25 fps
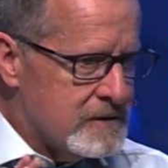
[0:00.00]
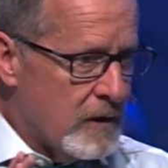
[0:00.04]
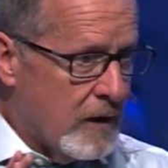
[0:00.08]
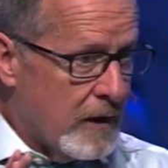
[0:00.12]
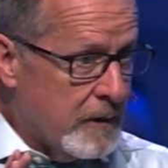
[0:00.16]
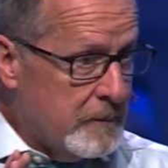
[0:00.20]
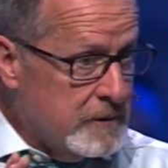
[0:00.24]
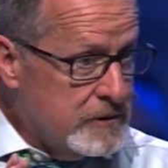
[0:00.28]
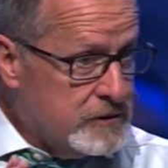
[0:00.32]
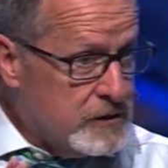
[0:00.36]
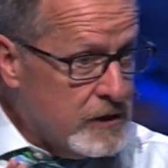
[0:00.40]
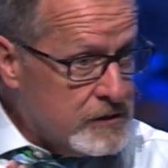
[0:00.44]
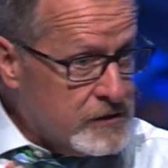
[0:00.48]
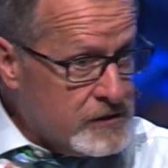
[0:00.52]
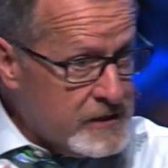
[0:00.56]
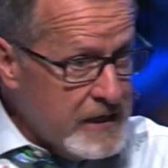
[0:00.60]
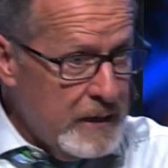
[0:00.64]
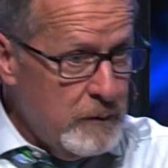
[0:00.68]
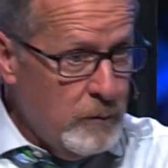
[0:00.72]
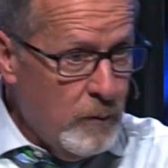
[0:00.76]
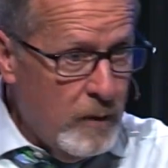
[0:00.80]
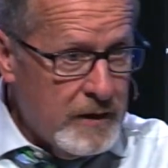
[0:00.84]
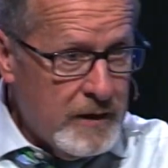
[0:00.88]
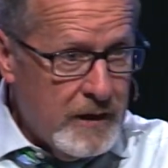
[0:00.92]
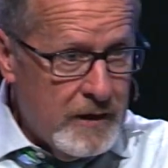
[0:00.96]
let me just say
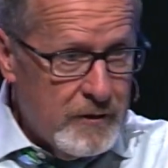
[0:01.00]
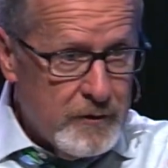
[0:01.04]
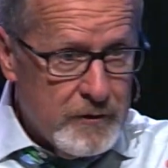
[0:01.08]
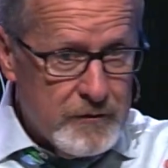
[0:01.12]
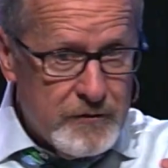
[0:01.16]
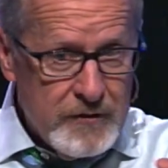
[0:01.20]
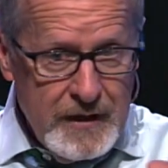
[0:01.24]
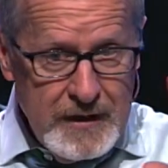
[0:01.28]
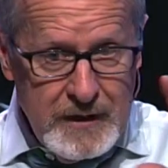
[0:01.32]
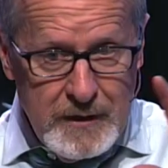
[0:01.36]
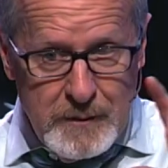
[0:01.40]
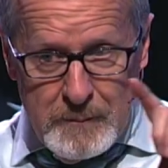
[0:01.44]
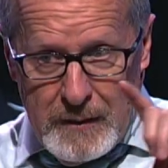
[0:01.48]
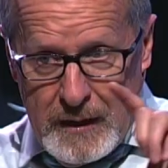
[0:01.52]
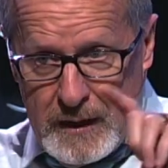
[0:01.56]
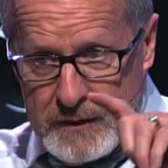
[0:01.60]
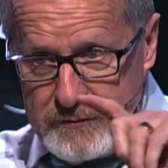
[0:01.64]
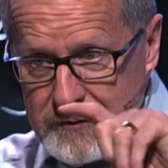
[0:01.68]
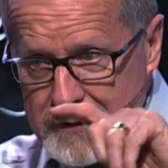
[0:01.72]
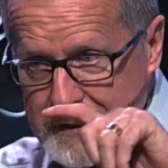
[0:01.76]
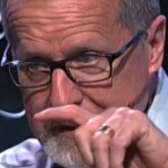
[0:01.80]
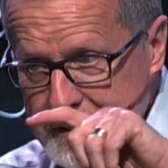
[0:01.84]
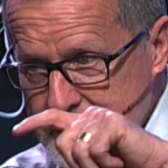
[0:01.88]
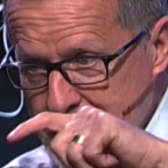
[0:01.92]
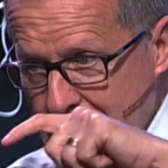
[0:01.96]
one other thing about
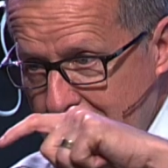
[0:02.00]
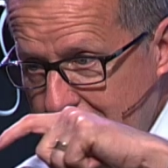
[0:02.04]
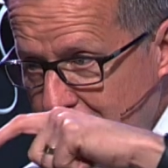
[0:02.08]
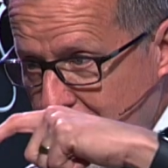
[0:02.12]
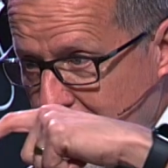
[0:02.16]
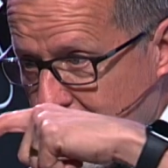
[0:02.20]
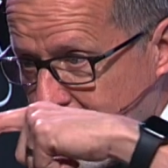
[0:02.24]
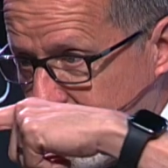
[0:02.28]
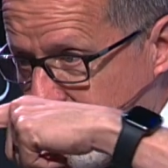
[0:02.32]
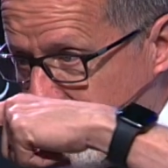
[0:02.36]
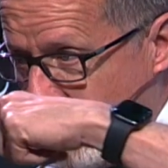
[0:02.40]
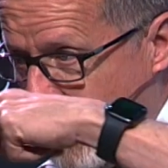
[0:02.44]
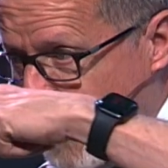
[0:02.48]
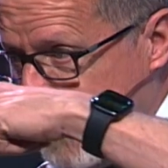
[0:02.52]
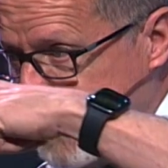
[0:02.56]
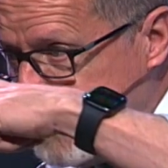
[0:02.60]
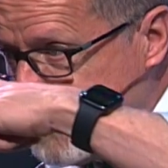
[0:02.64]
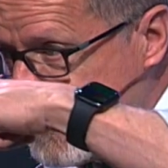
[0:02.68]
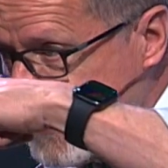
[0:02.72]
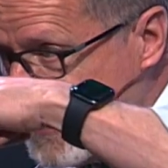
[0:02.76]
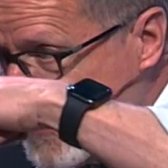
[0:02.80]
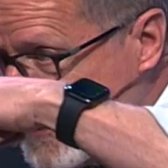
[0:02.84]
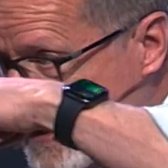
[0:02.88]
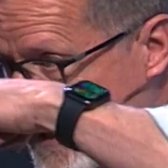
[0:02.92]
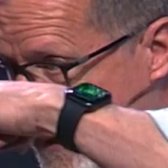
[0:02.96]
these little
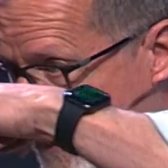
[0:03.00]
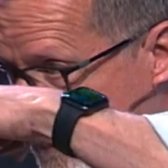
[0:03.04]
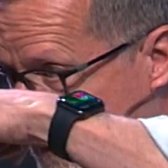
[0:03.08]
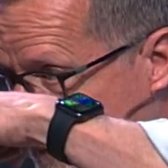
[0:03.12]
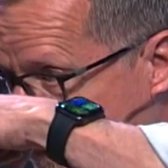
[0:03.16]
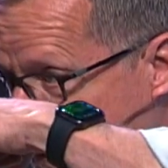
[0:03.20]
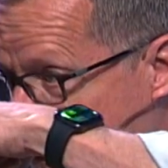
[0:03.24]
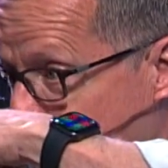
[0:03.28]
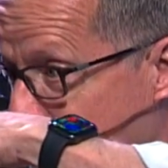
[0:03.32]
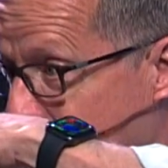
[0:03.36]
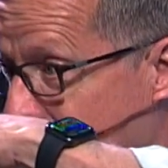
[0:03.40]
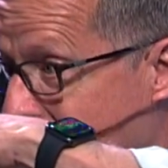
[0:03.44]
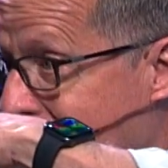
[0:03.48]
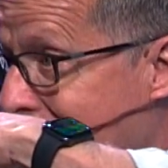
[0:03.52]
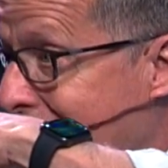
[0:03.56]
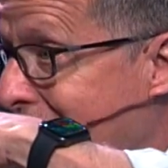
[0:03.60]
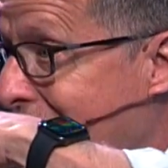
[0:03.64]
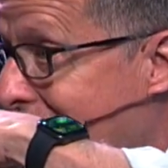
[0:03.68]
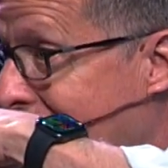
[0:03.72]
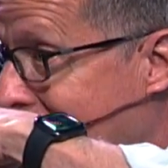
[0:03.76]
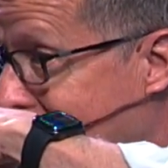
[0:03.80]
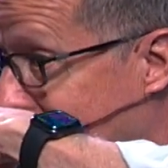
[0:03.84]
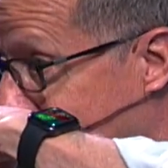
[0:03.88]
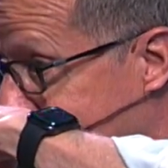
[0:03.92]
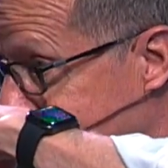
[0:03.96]
devices some of you may
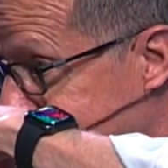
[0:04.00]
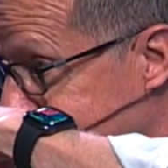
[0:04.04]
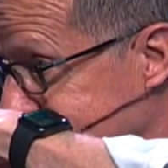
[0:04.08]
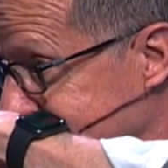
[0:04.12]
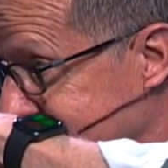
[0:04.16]
have.